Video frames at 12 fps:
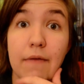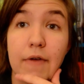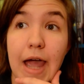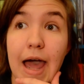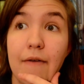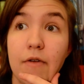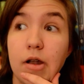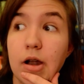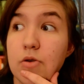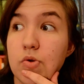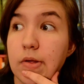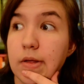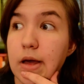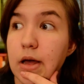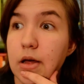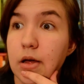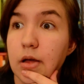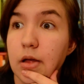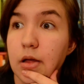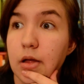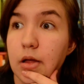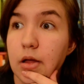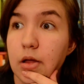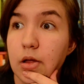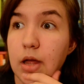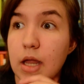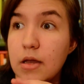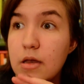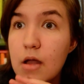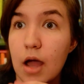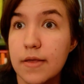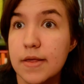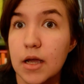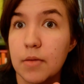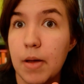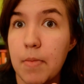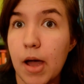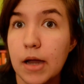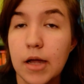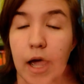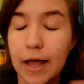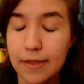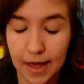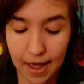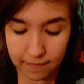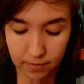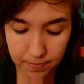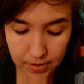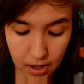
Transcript: if I haven't and I just like it did not stick in my mind. I guess I haven't.